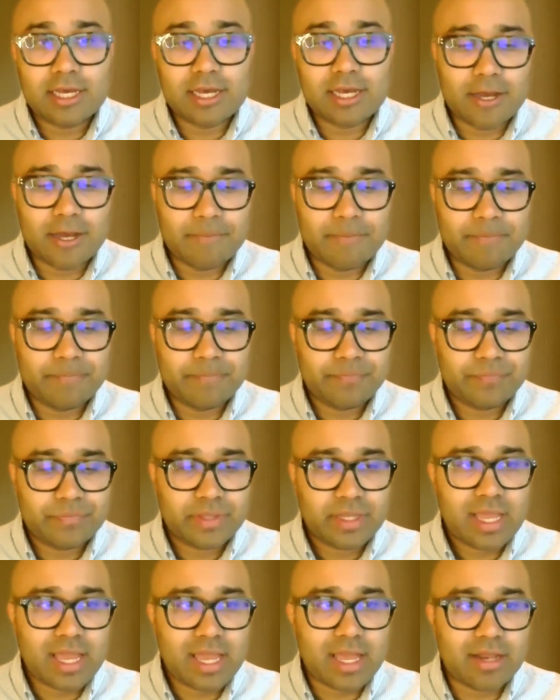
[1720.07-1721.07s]

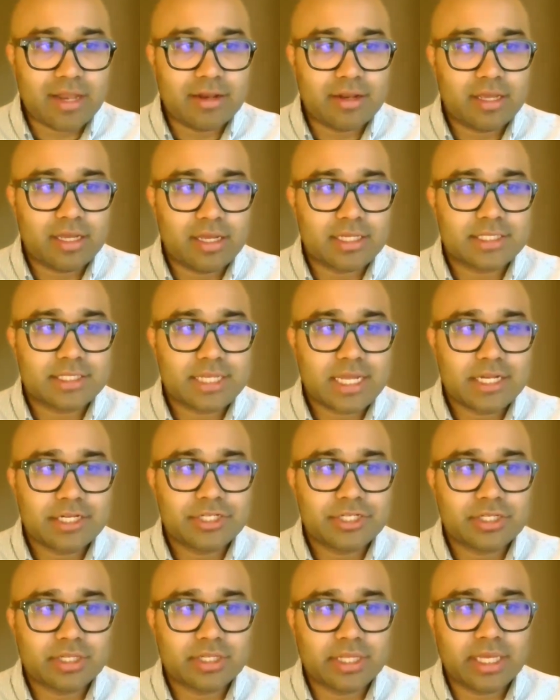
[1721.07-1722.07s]
And
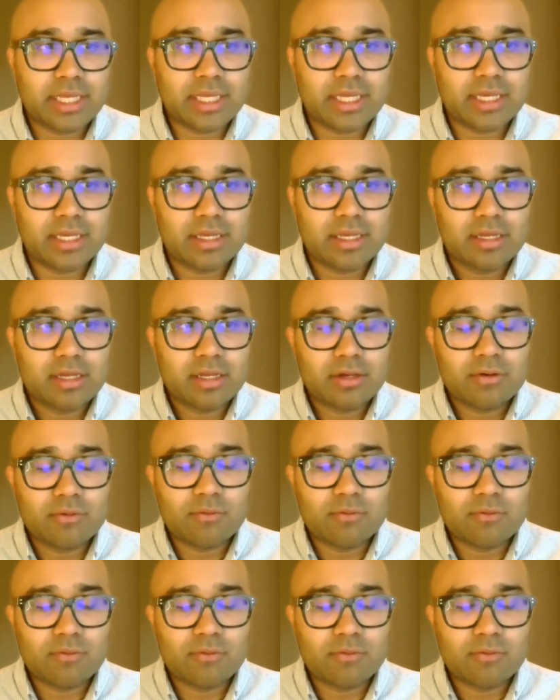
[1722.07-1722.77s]
essentially,